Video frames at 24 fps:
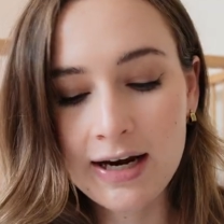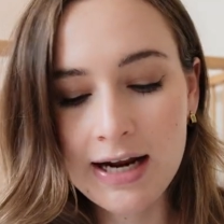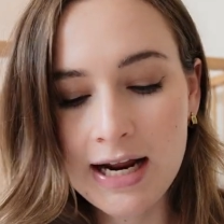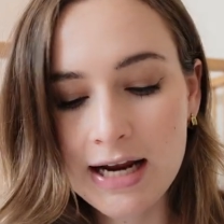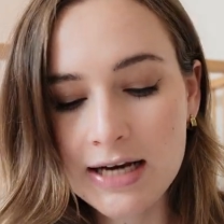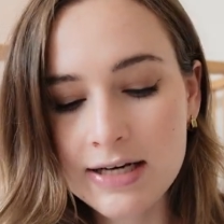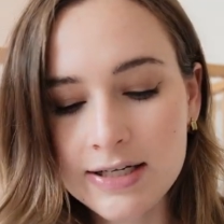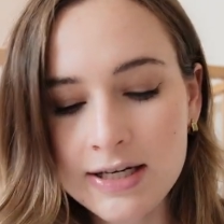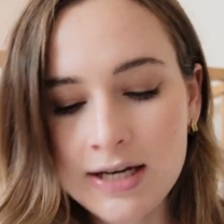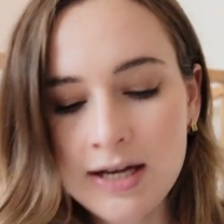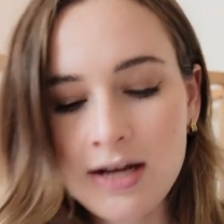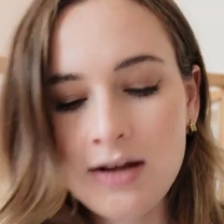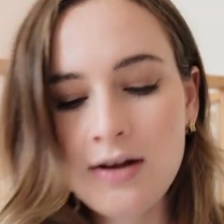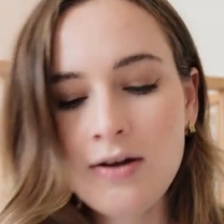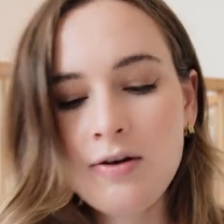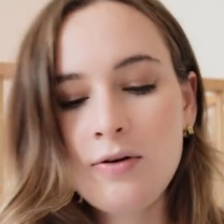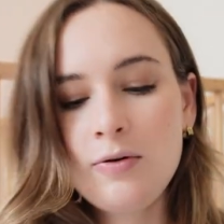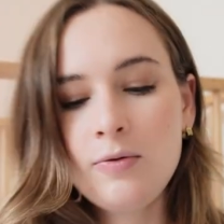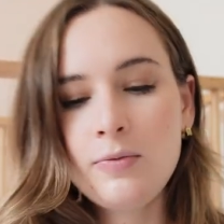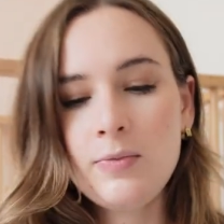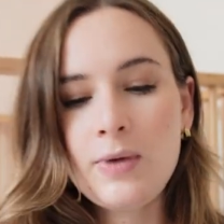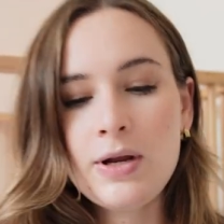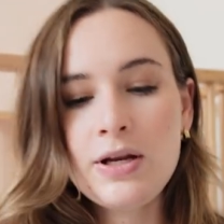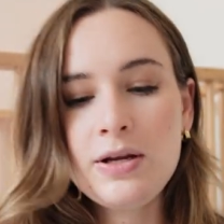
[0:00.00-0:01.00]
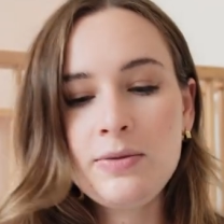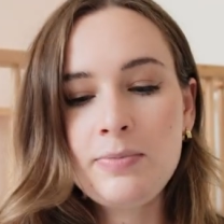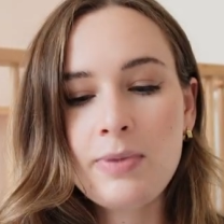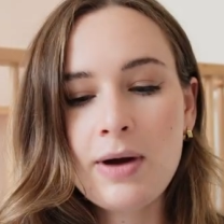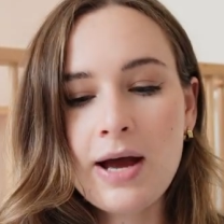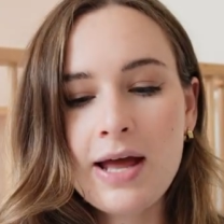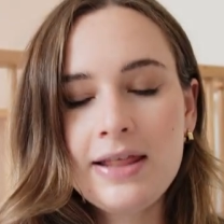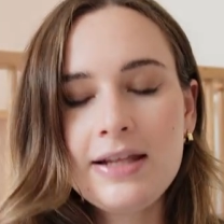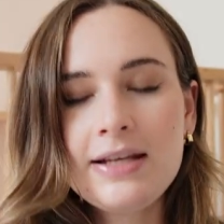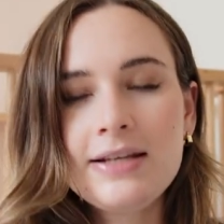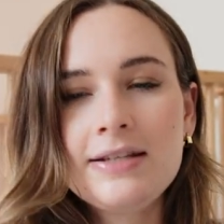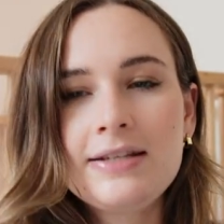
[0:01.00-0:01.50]
And when you
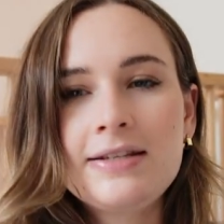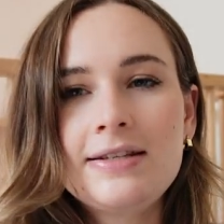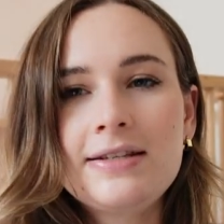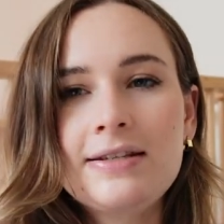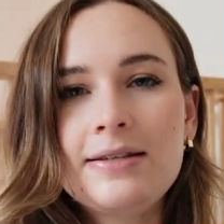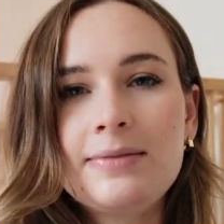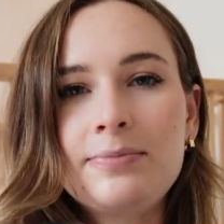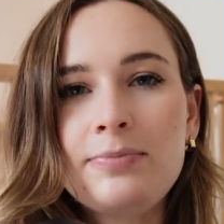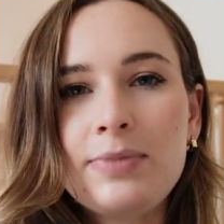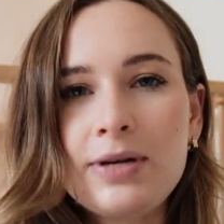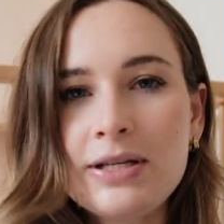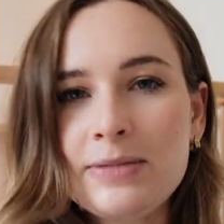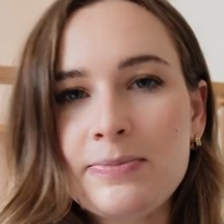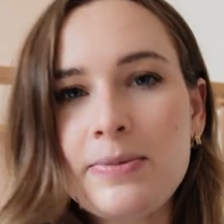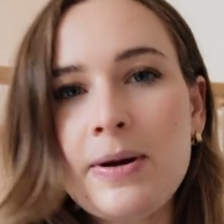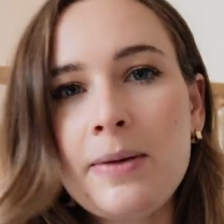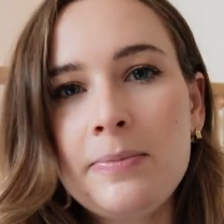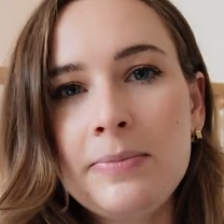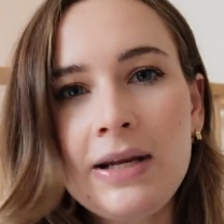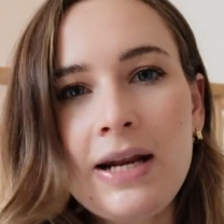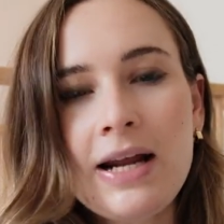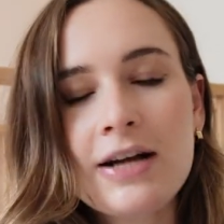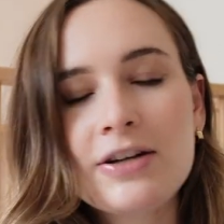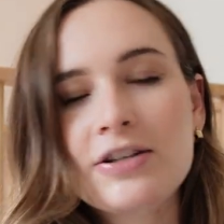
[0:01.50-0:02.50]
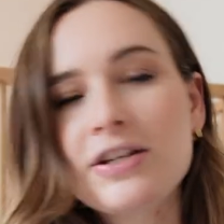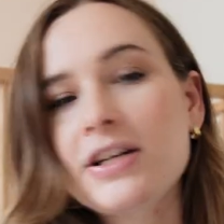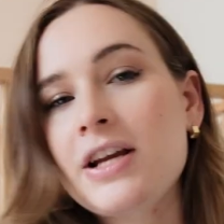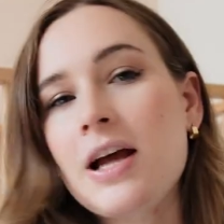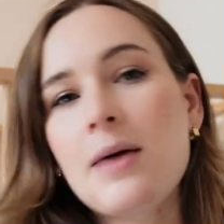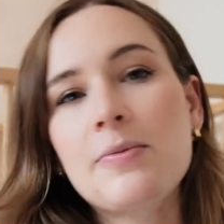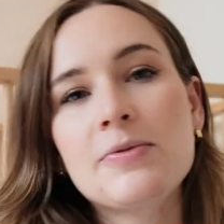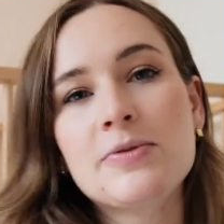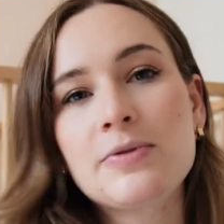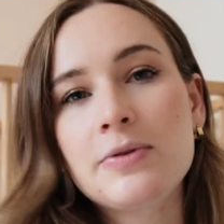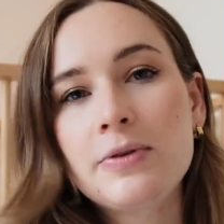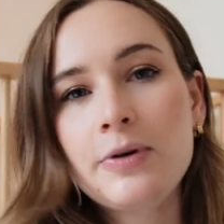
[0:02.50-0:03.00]
buy this breast pump, it actually
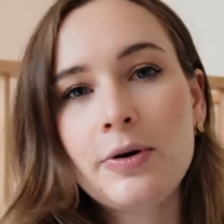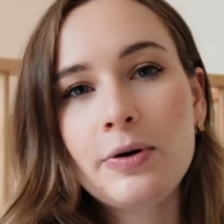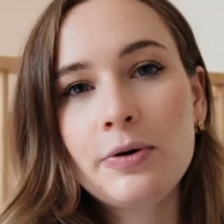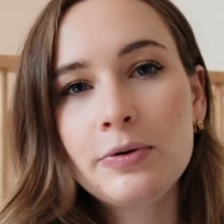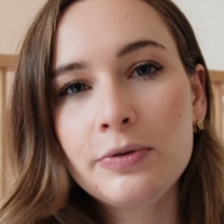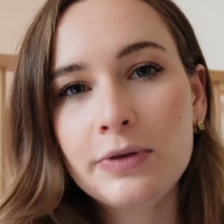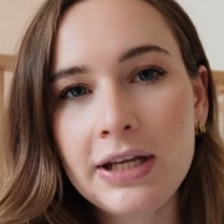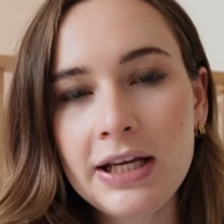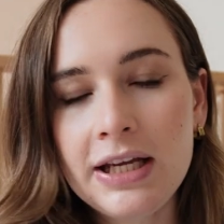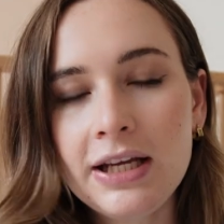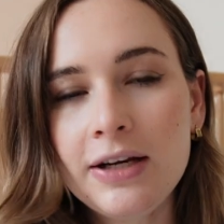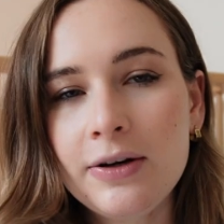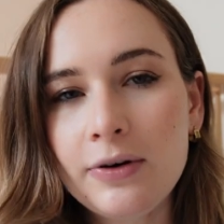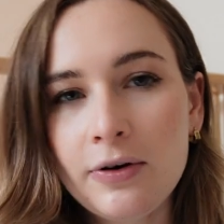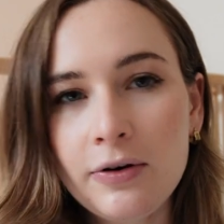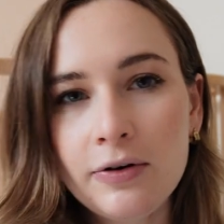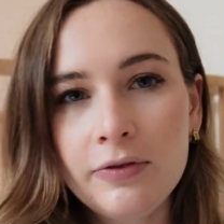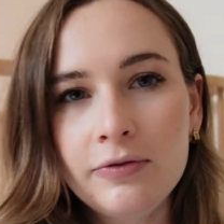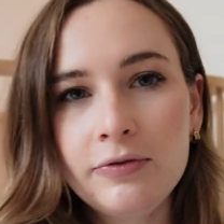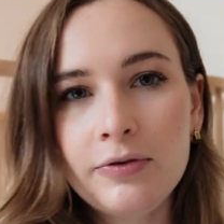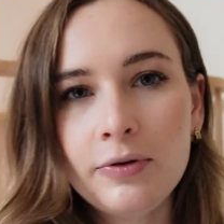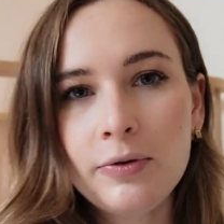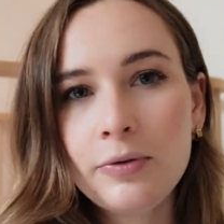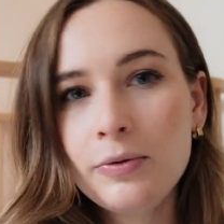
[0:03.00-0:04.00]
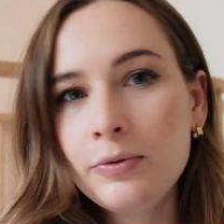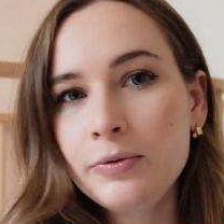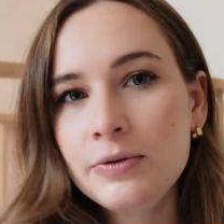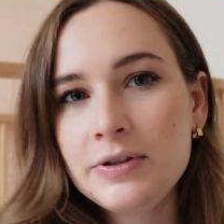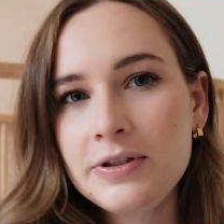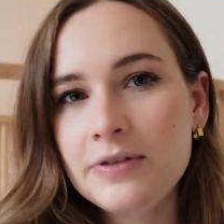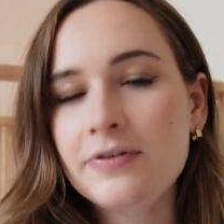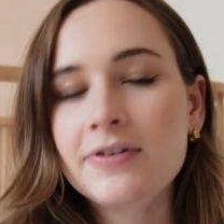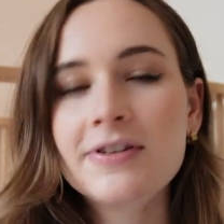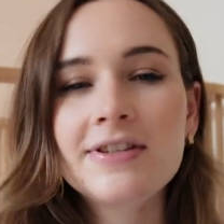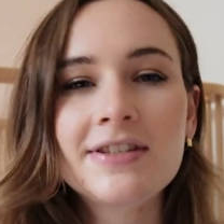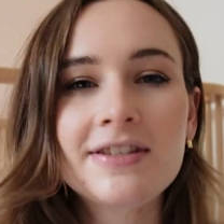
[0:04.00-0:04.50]
comes with a whole kit of all
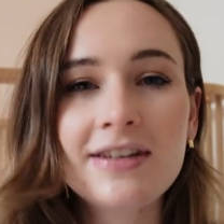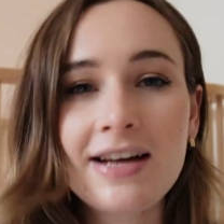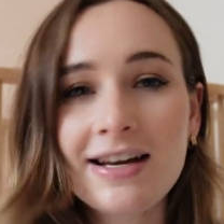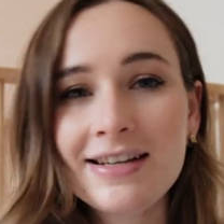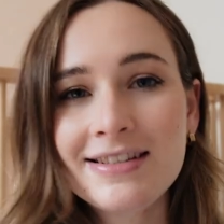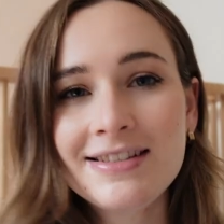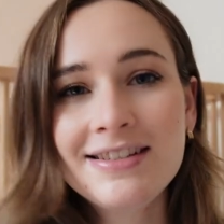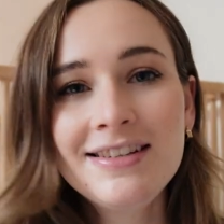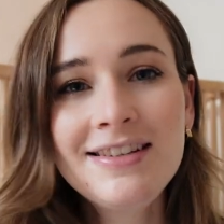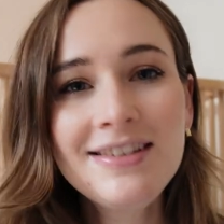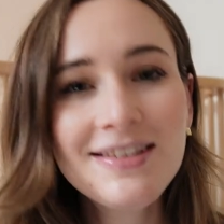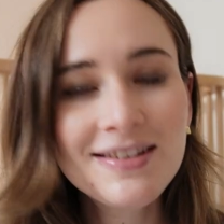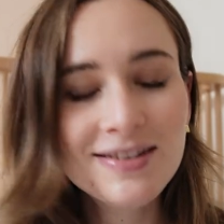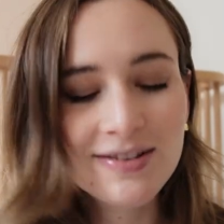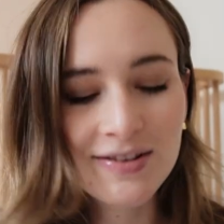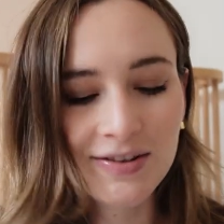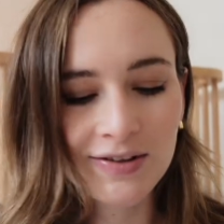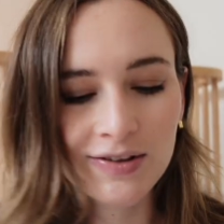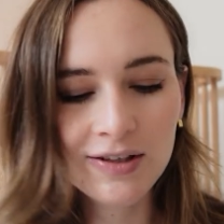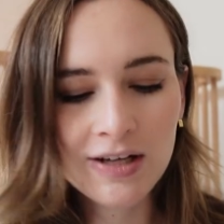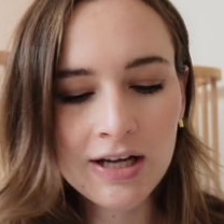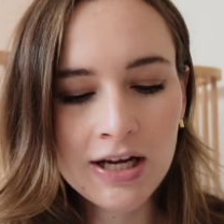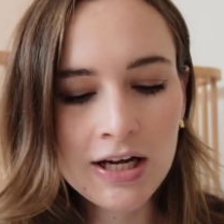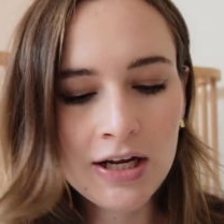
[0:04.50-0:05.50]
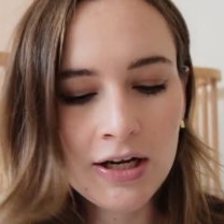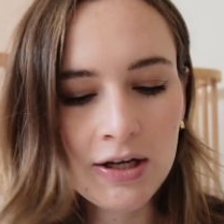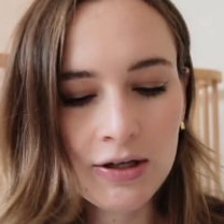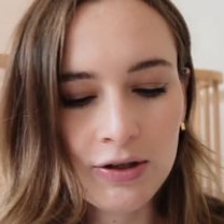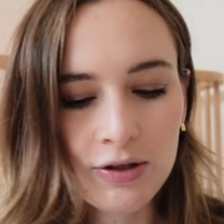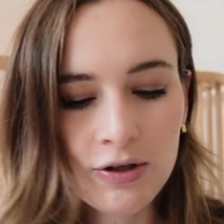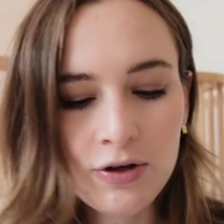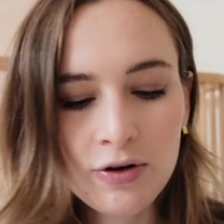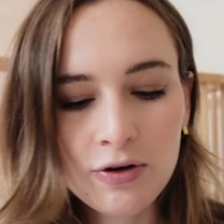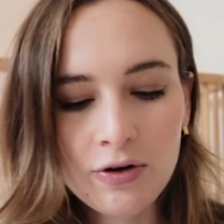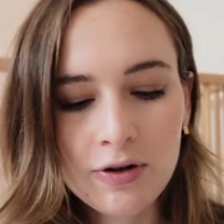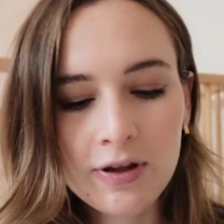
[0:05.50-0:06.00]
different sizes, so
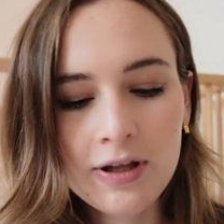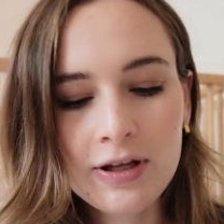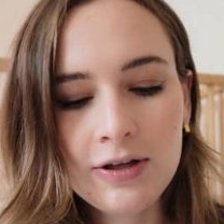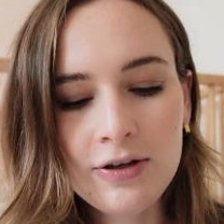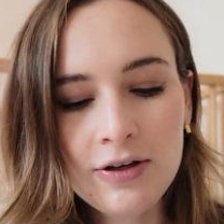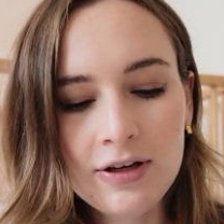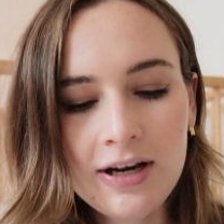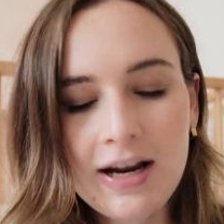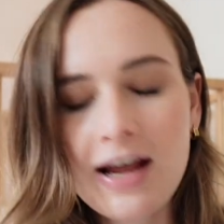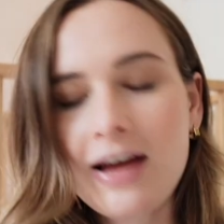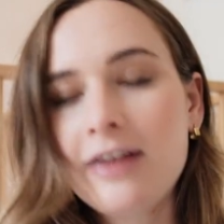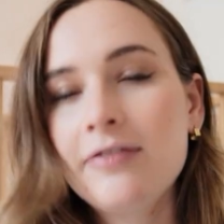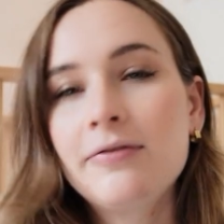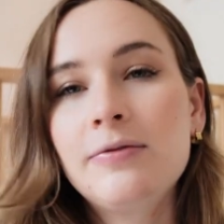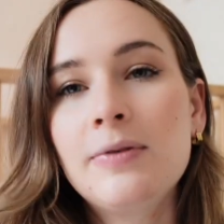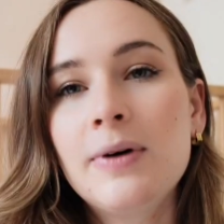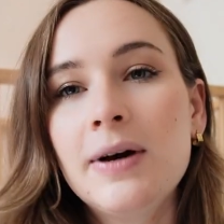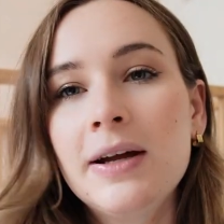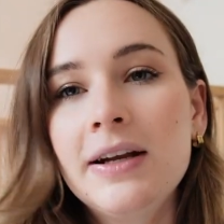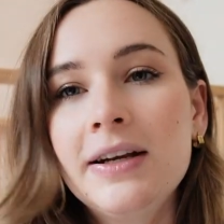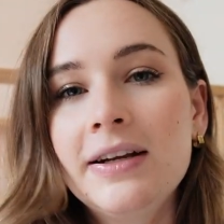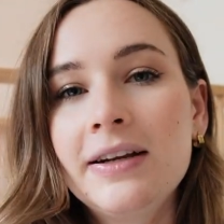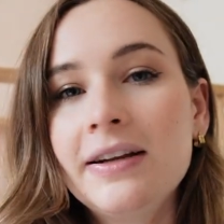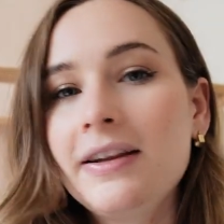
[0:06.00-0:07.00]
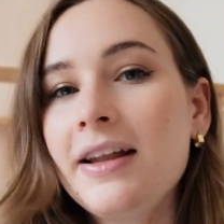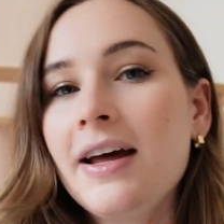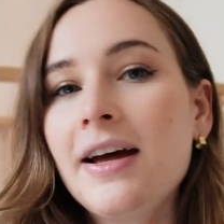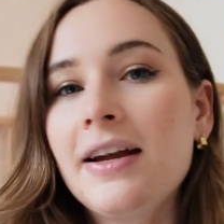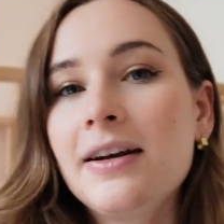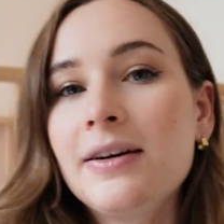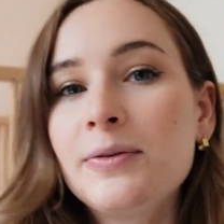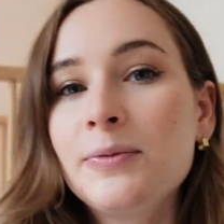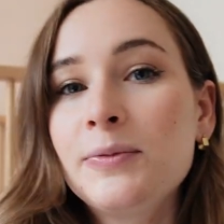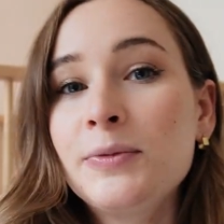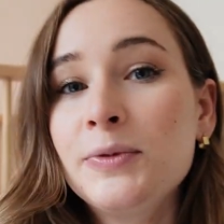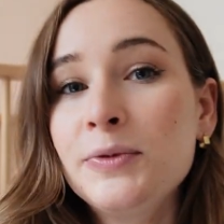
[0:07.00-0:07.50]
you know that you can have one that
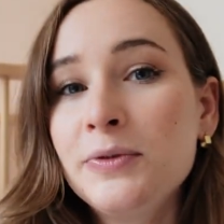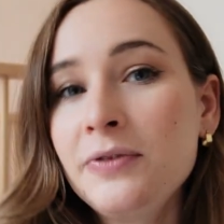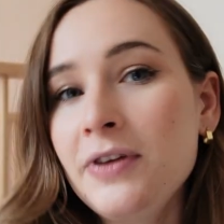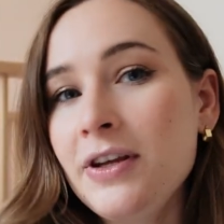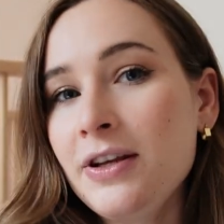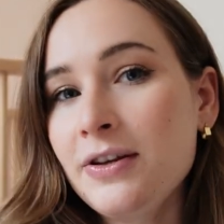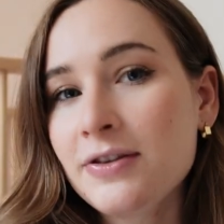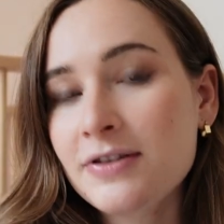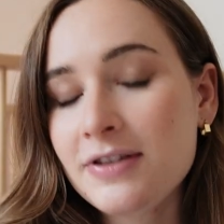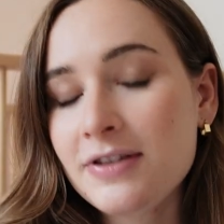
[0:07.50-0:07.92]
will fit your